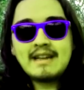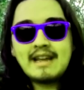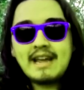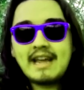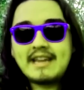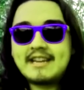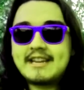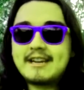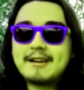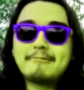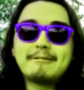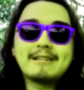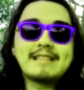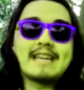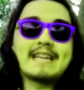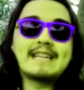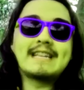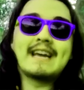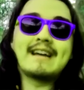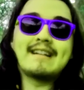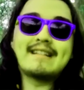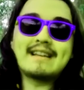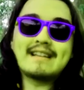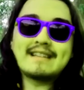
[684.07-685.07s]
And you know what they
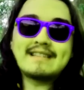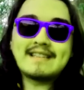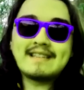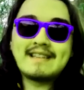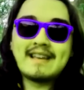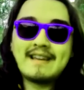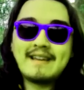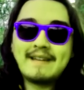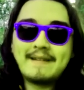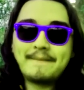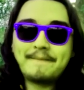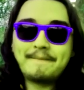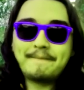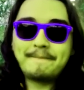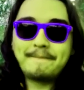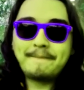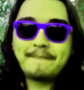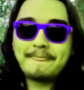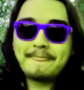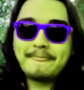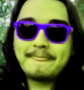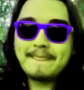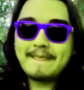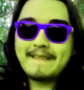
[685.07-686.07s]
tell us?
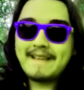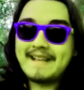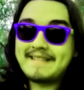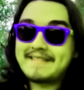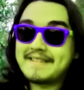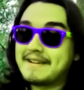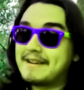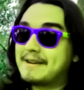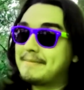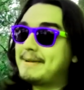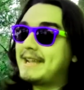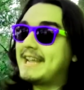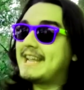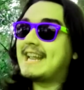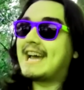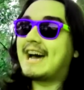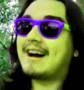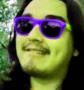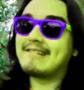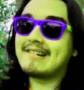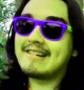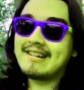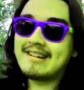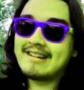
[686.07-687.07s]
It's going to be an
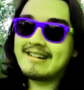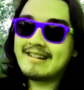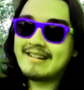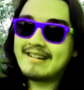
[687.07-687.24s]
hour.